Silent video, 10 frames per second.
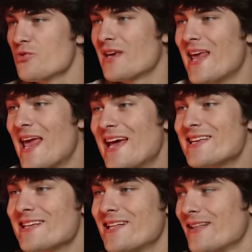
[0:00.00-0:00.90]
you
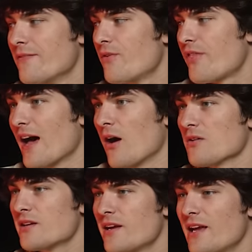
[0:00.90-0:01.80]
can't live
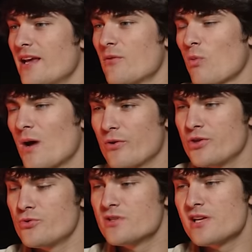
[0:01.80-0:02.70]
without? And while
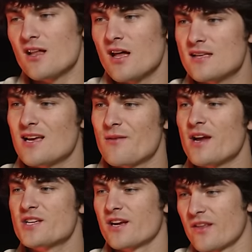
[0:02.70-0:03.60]
you tell us, I'm
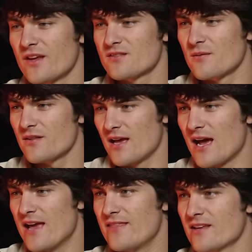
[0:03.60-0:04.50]
actually going to think of something that
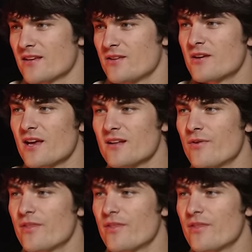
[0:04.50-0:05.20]
I think that you can't live